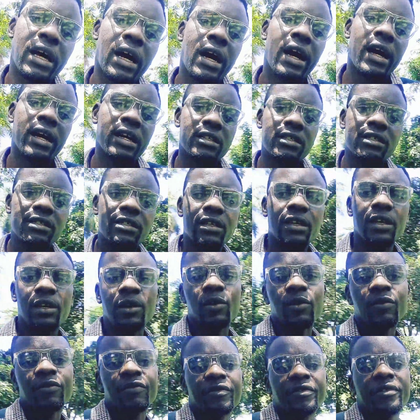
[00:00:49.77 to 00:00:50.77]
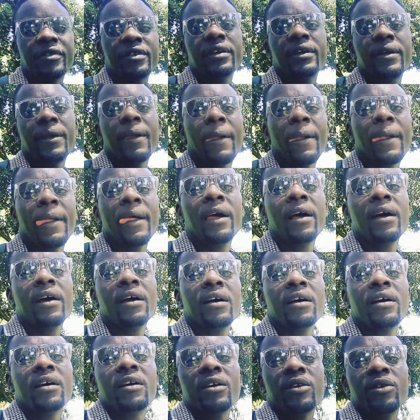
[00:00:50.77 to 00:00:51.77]
higher self,
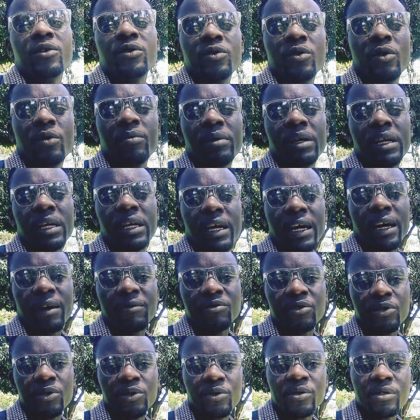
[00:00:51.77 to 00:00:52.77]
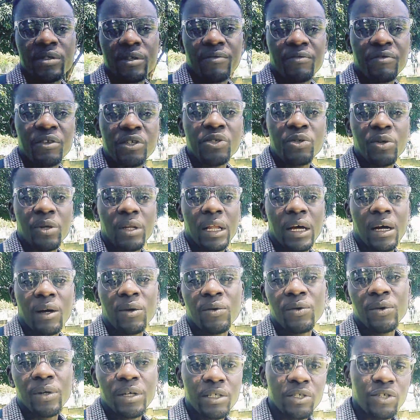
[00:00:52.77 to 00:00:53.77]
you normally have to use a visual
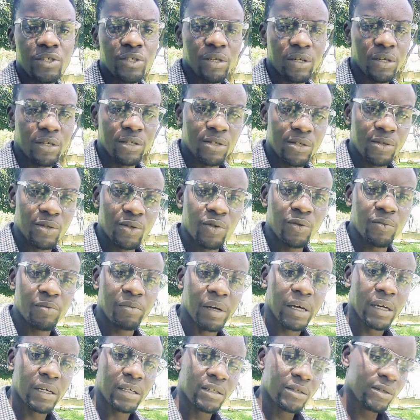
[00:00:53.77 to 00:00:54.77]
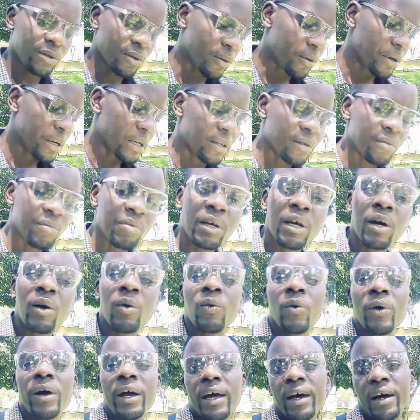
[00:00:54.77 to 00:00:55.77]
language, as you might already be
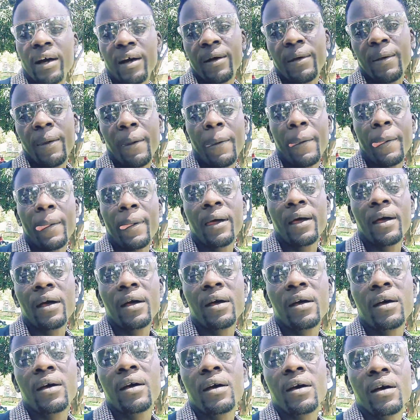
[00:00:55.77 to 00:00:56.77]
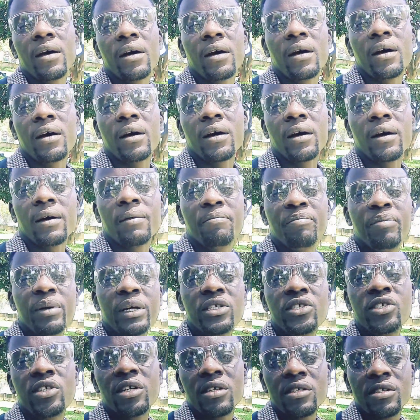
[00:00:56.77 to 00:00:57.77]
aware.
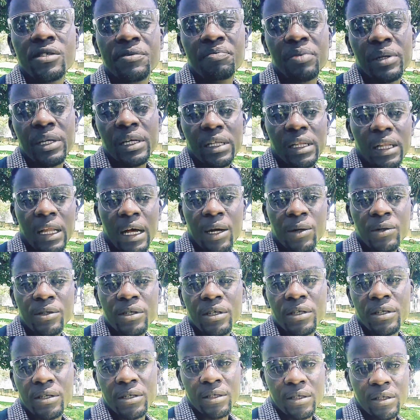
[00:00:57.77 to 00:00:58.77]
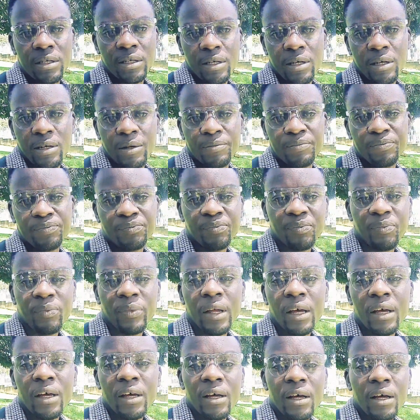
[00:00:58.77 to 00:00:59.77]
Pictures speak louder than
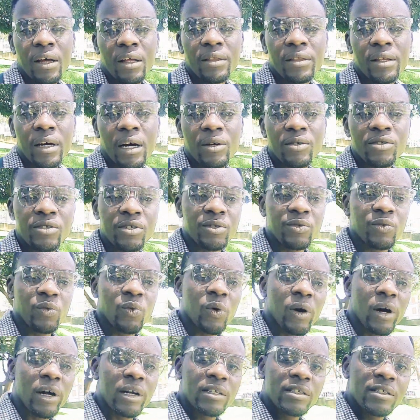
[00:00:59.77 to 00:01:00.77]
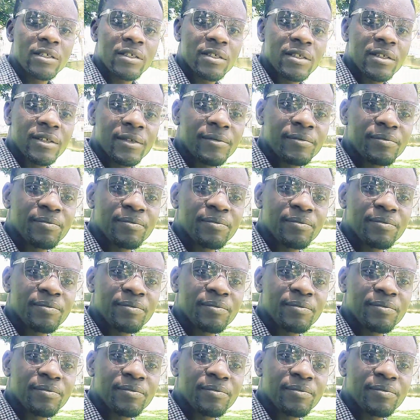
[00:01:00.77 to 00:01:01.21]
1,000 words.